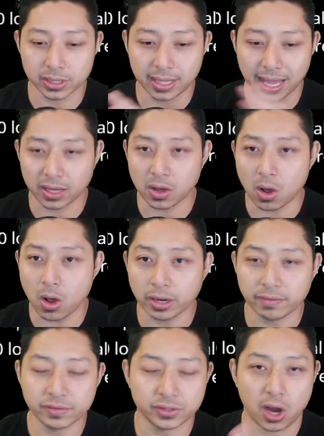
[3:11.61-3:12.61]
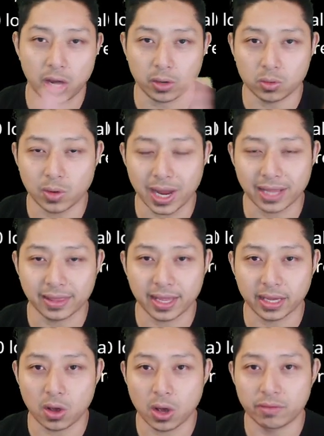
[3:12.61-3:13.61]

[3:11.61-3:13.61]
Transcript: they kind of cycle and they kind